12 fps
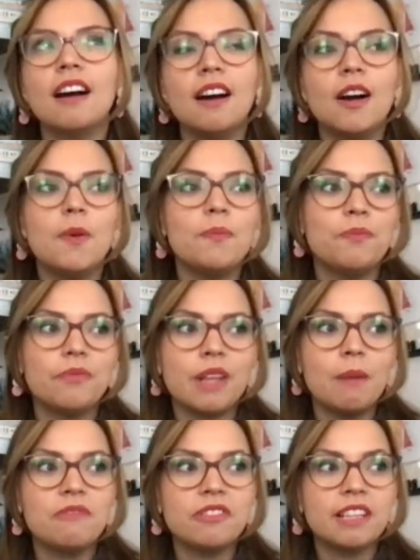
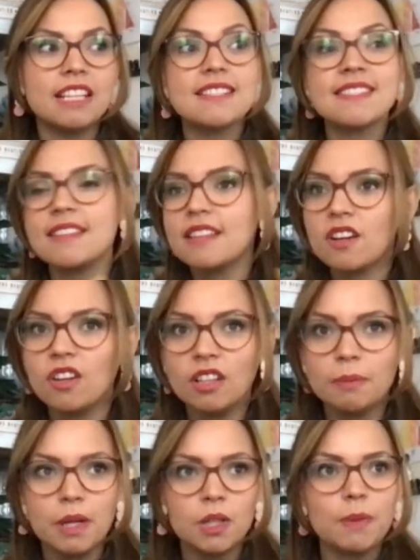I'm feeling
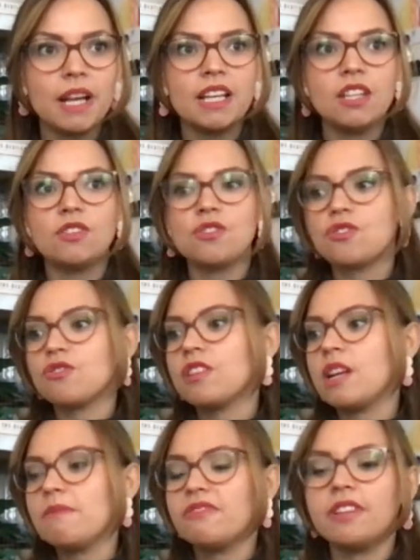cynical about my
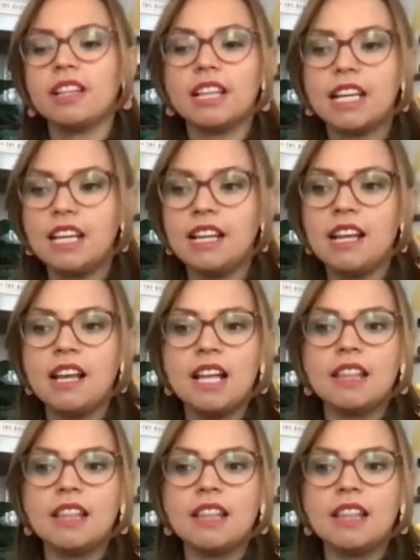industry, I'm feeling